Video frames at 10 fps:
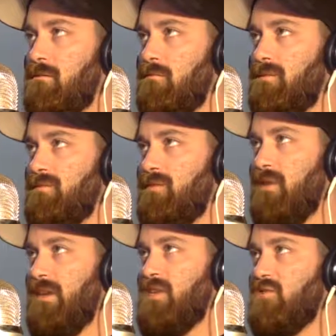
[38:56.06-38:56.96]

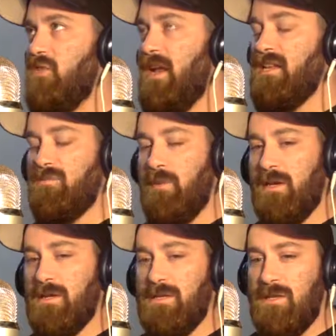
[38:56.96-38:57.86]
very strange
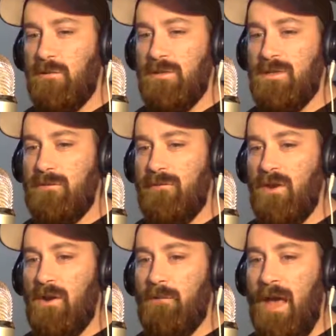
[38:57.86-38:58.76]
because there were some
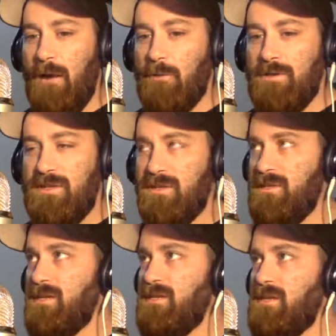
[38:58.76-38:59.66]
very backwards
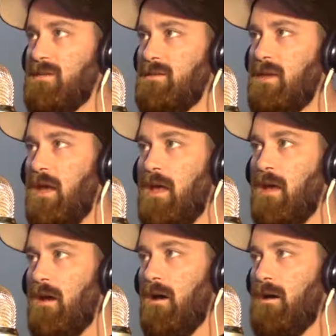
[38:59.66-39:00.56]
decisions.
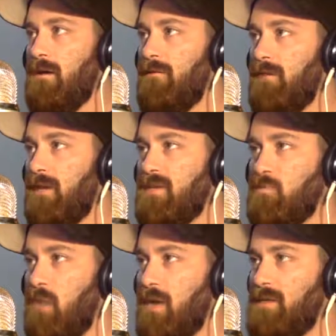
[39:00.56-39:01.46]
If you guys
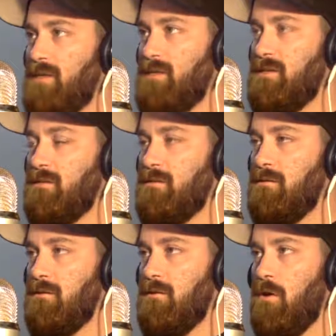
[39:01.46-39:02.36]
watch this
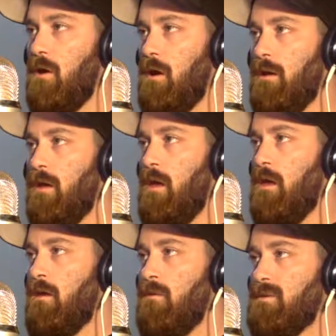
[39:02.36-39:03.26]
card,
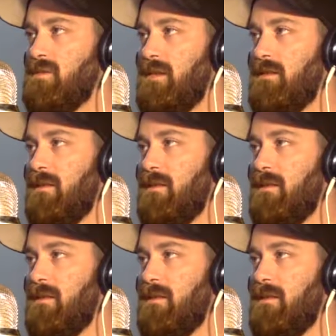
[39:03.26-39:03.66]
you would see